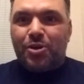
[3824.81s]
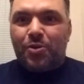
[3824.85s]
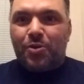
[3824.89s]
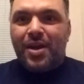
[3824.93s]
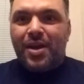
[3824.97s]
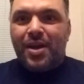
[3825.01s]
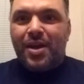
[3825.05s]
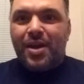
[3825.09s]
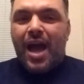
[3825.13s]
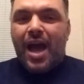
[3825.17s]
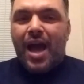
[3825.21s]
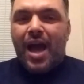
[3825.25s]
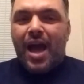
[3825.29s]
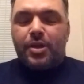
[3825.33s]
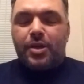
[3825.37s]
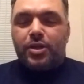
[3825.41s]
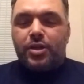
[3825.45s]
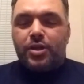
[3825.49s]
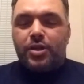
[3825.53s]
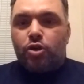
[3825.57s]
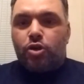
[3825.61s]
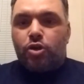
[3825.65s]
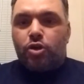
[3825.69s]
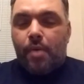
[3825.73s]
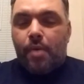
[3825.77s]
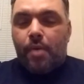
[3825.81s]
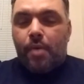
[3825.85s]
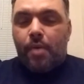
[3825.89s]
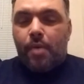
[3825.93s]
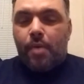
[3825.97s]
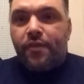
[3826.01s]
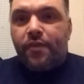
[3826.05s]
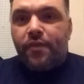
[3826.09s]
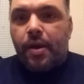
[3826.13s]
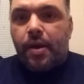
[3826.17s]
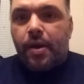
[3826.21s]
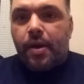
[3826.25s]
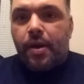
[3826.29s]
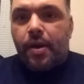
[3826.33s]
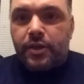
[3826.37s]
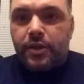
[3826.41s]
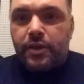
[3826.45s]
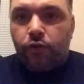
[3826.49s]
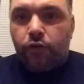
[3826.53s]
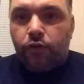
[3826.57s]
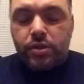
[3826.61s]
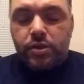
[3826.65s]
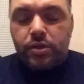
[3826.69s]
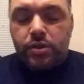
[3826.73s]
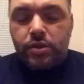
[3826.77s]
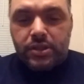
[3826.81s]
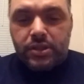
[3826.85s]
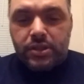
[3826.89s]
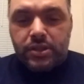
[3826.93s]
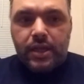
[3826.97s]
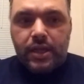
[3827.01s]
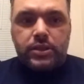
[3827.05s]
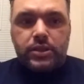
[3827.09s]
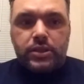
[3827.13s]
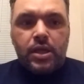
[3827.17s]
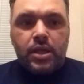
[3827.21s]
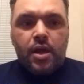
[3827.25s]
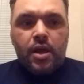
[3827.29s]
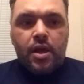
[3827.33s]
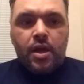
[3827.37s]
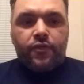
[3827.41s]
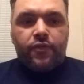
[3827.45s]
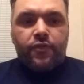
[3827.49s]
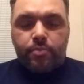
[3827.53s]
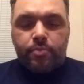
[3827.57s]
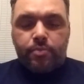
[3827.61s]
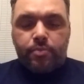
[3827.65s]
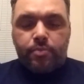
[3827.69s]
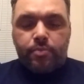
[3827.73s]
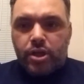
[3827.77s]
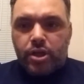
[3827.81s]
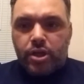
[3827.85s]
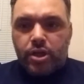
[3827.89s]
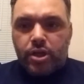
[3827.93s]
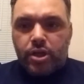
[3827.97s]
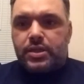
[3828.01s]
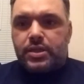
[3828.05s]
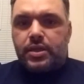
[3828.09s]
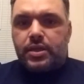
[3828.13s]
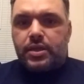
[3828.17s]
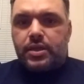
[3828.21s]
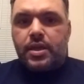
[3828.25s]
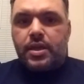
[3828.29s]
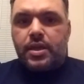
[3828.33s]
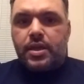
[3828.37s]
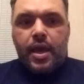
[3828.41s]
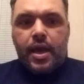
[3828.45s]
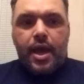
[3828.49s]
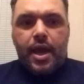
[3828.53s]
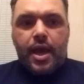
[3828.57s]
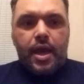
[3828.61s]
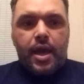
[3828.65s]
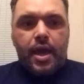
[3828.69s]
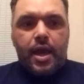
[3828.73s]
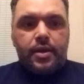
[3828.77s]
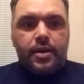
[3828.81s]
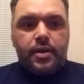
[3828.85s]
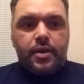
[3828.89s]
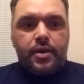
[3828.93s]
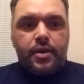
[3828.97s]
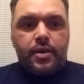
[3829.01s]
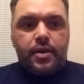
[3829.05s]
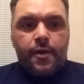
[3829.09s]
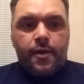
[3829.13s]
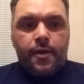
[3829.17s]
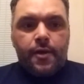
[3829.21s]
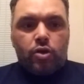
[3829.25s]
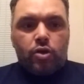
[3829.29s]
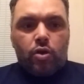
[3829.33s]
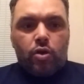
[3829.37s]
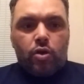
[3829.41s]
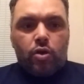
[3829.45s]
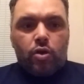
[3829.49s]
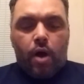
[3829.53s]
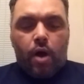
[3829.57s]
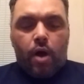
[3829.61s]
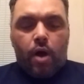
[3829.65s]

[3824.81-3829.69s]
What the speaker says: my wife got me 4 snakes from Justin, and then